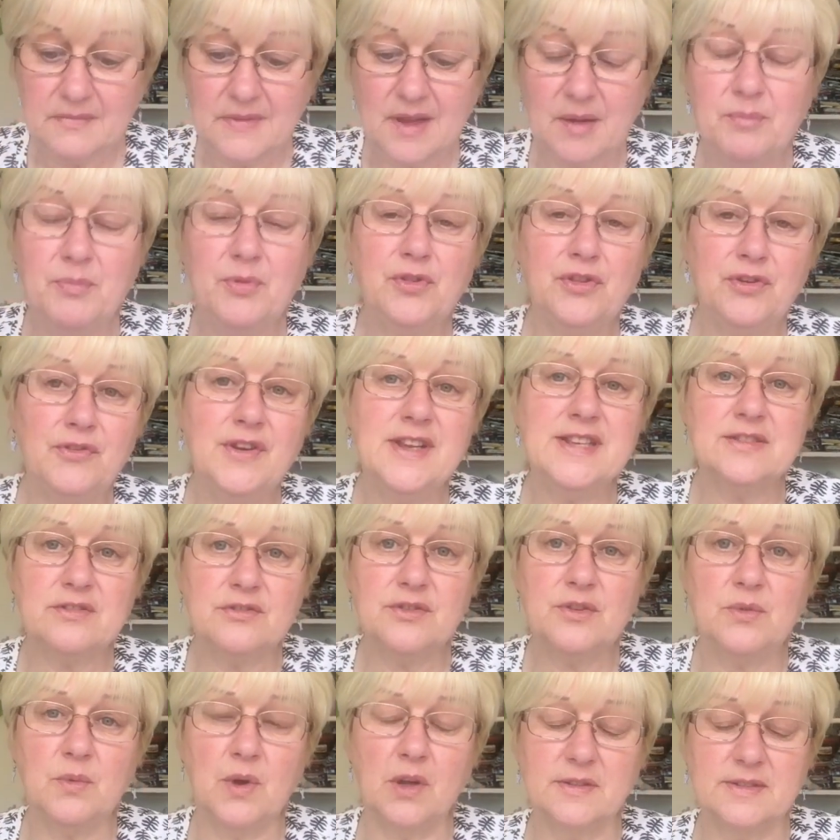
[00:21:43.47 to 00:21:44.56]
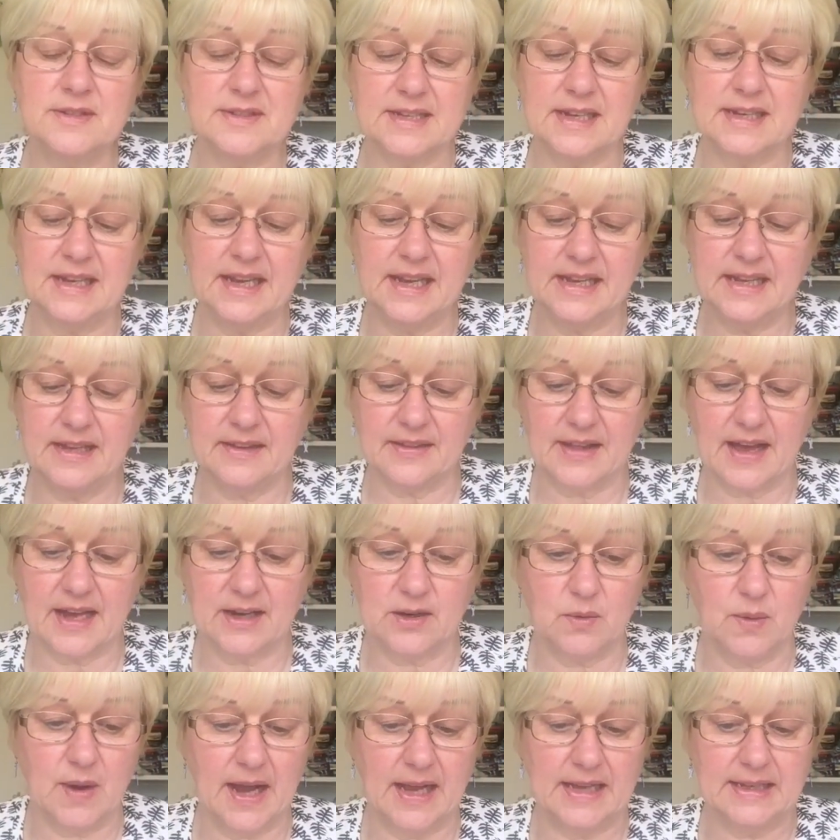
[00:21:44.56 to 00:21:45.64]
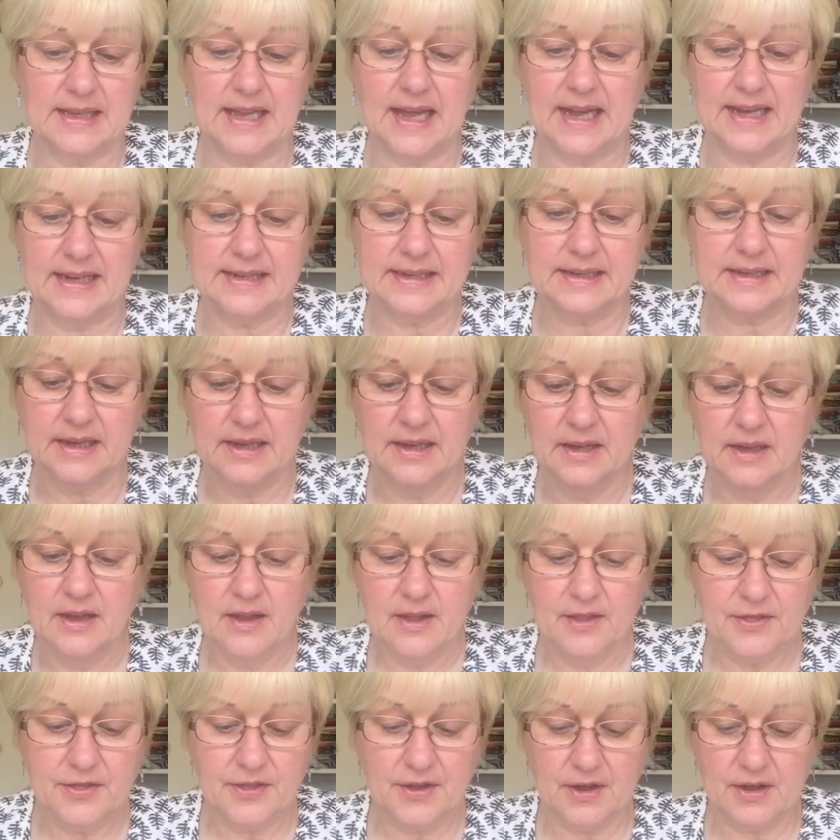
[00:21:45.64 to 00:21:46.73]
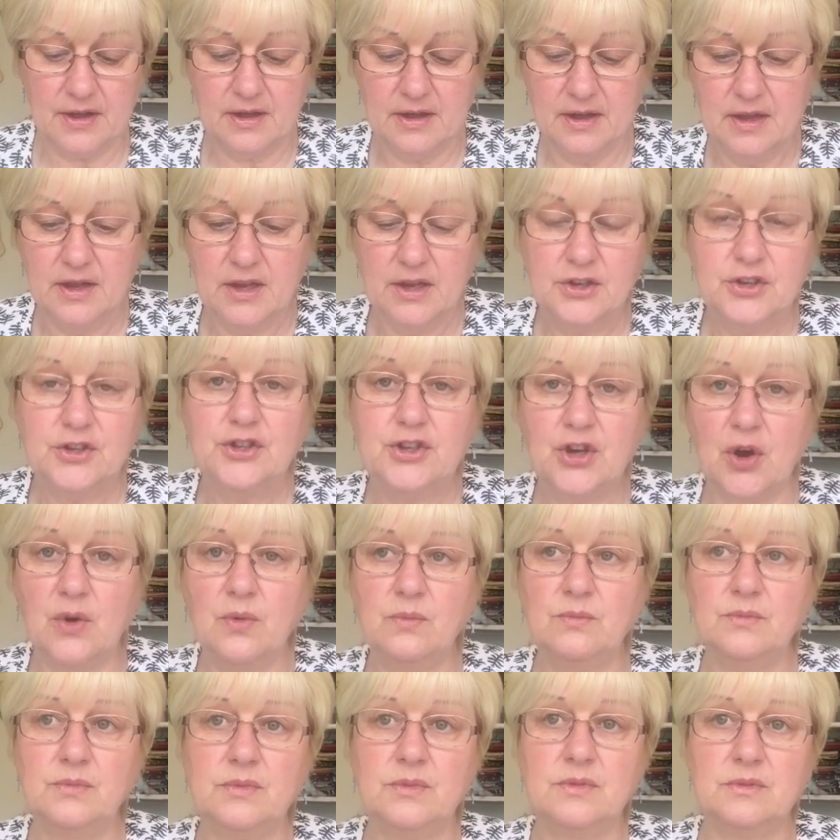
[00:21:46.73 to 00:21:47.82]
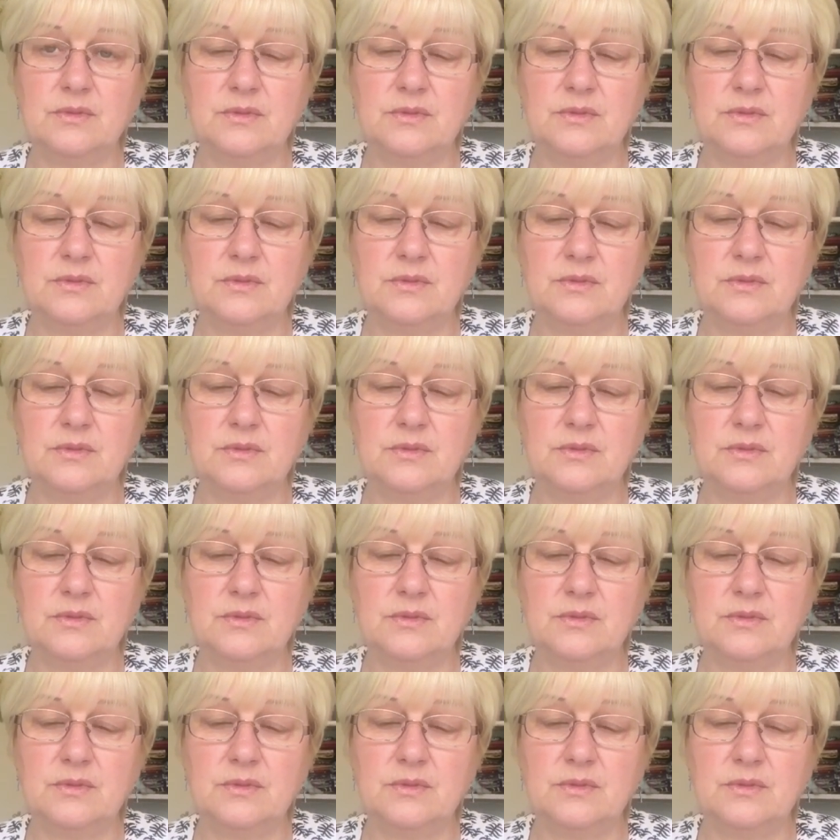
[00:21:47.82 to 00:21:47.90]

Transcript: But there is other ones in here that I quite like that don't,